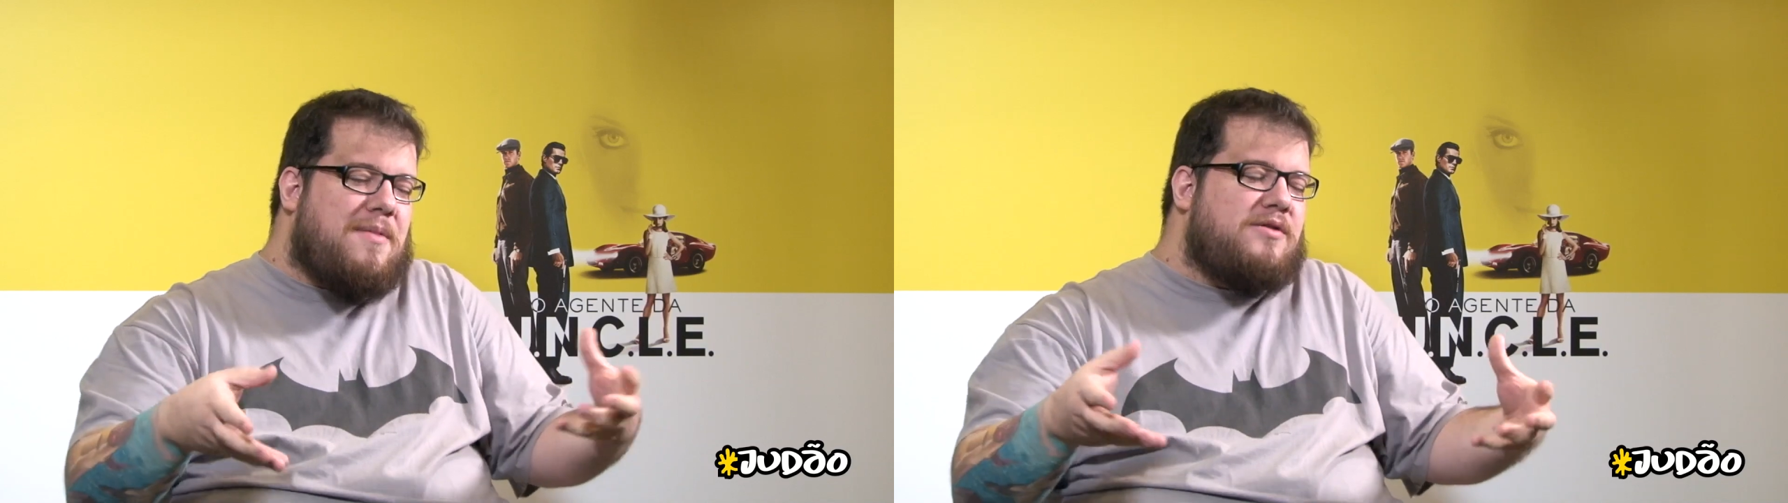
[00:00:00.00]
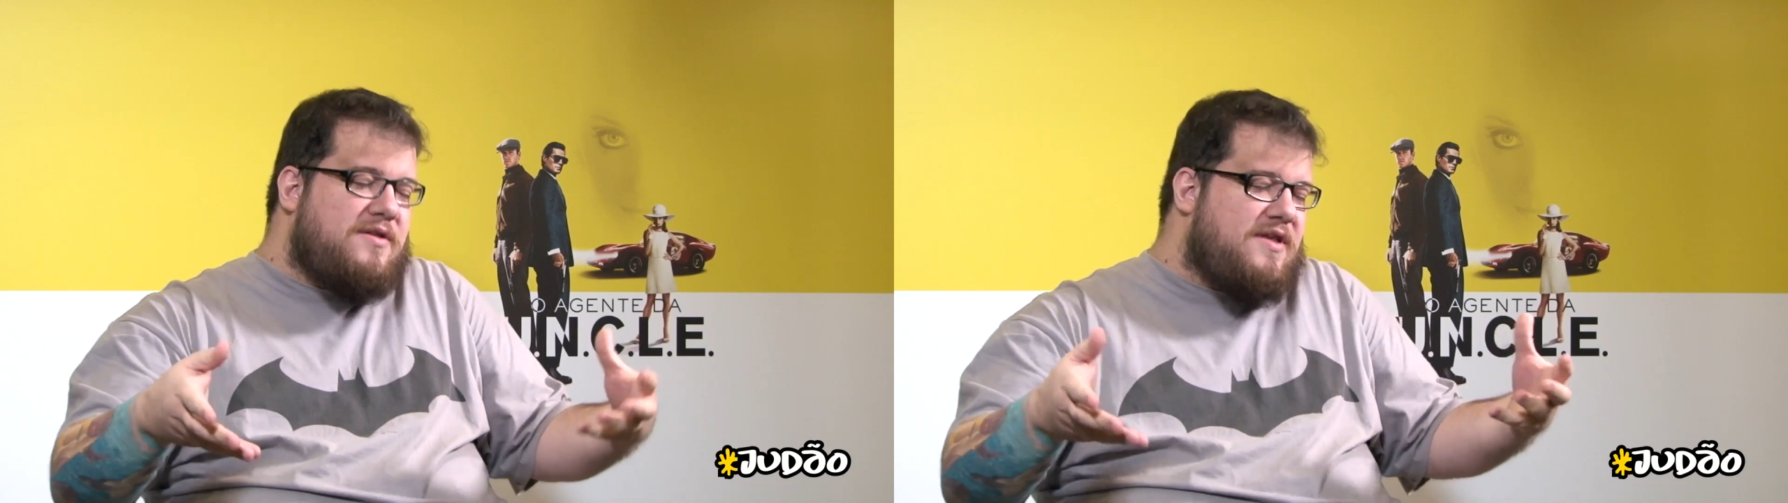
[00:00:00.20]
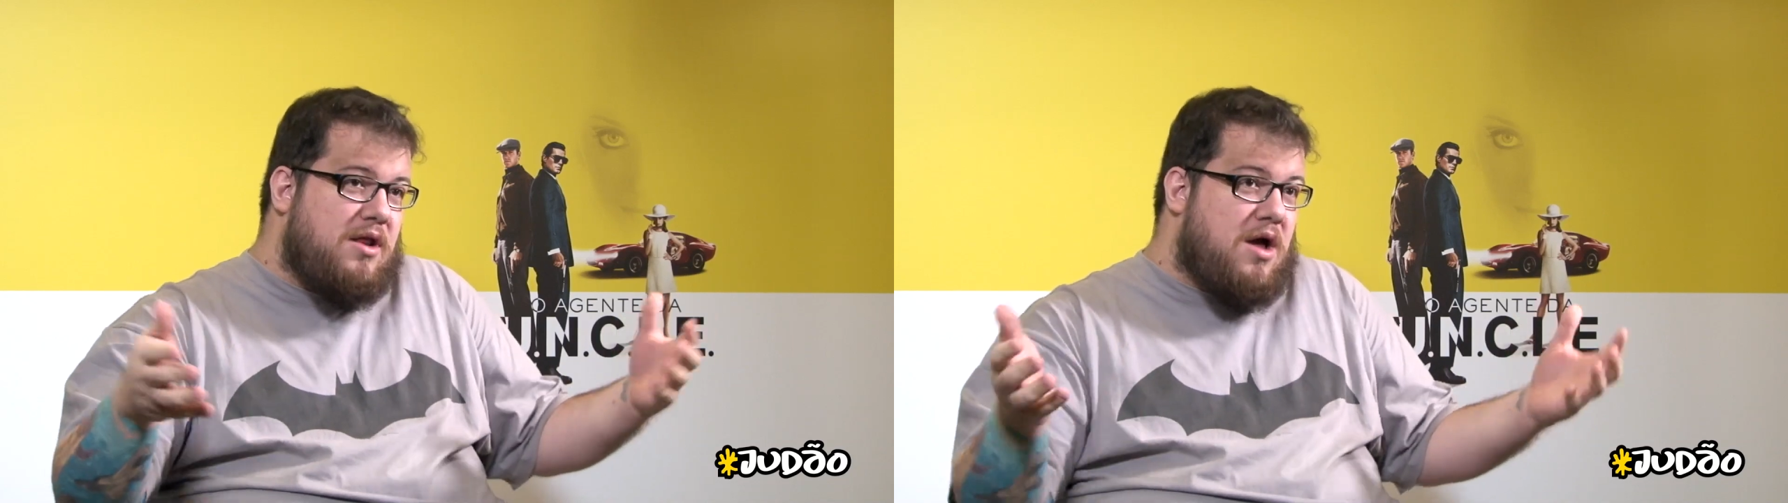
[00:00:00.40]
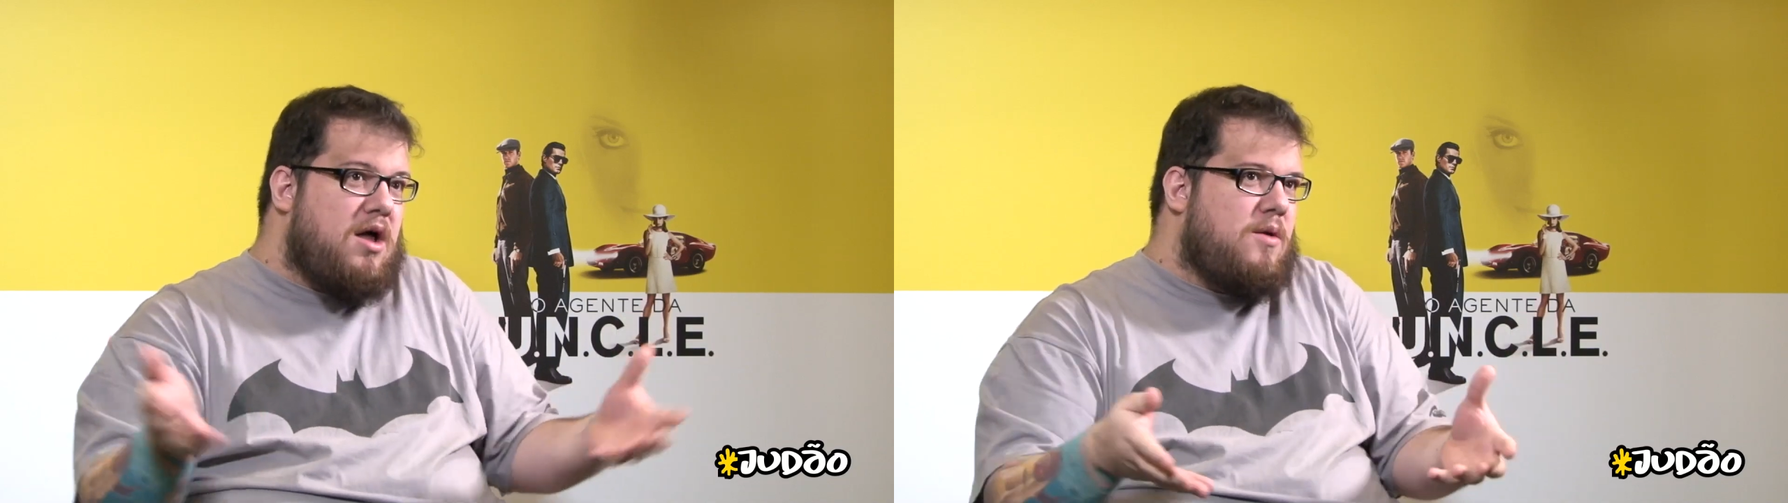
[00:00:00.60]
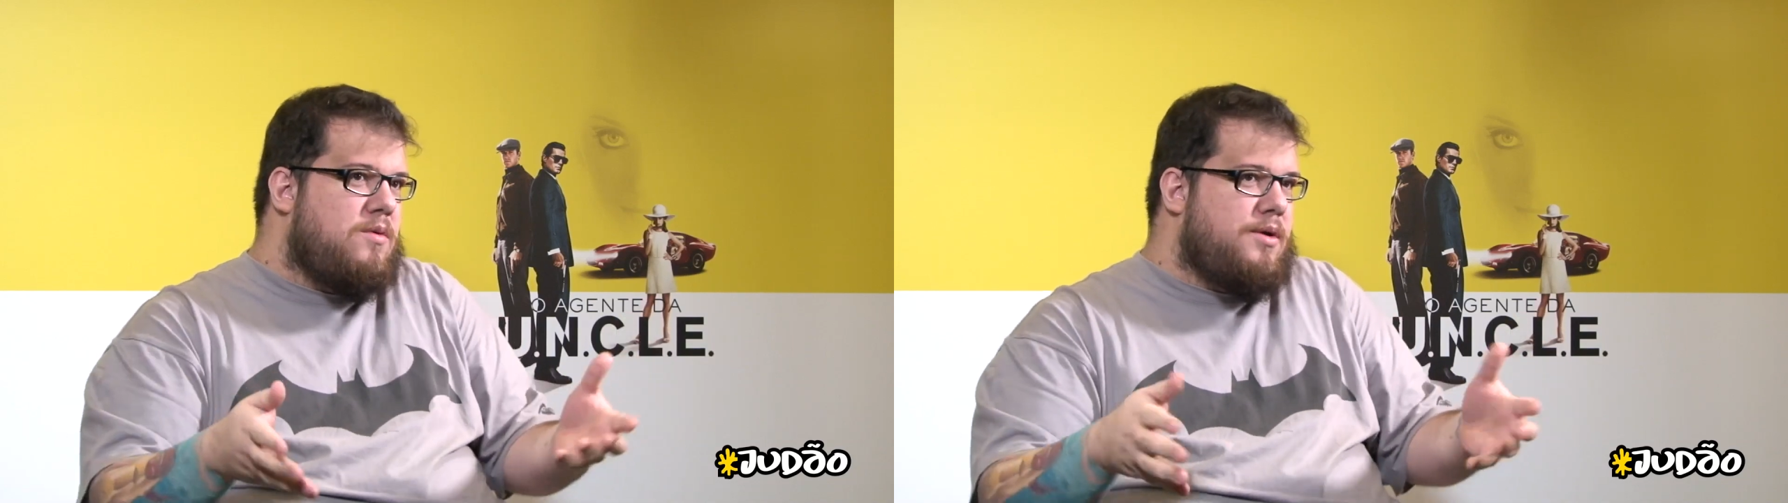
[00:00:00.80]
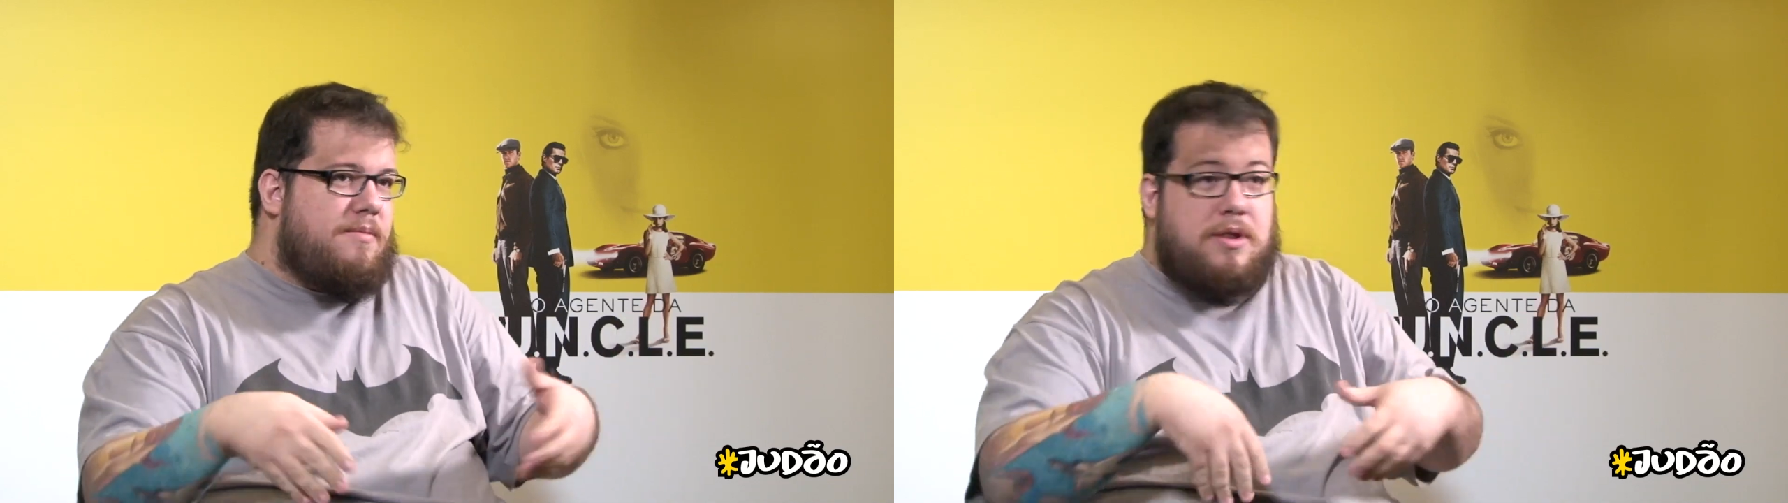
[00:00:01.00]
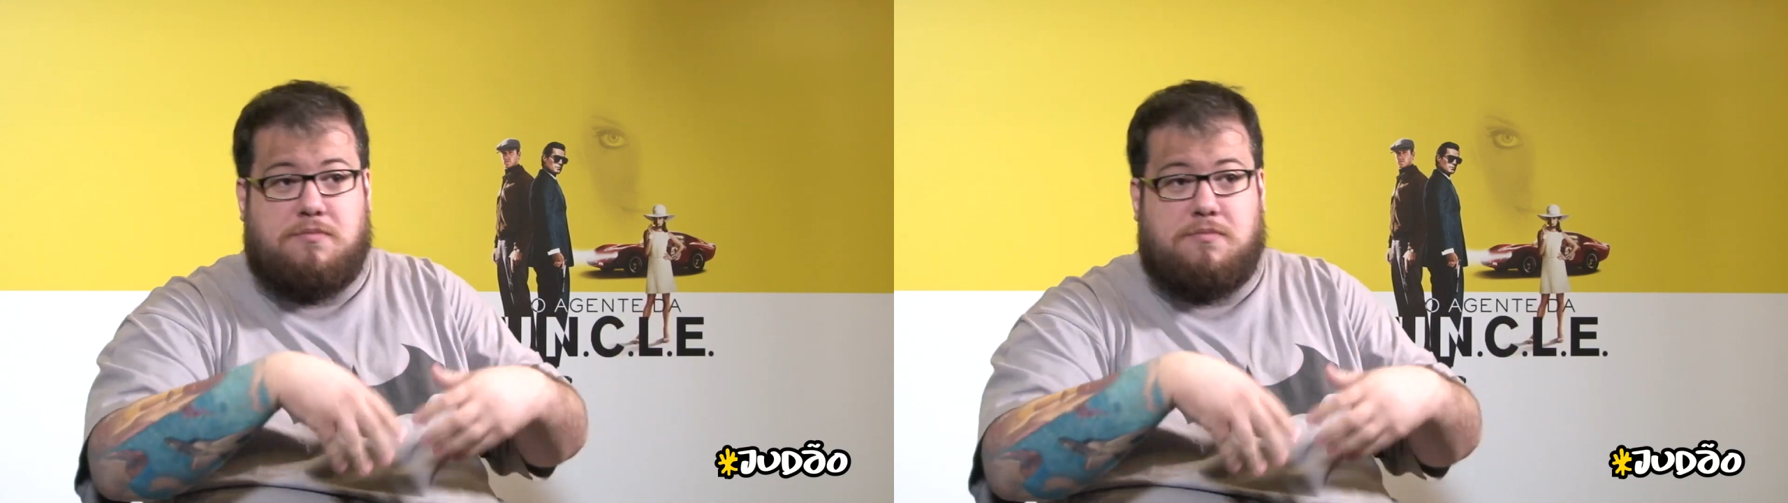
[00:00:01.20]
about this in Hollywood,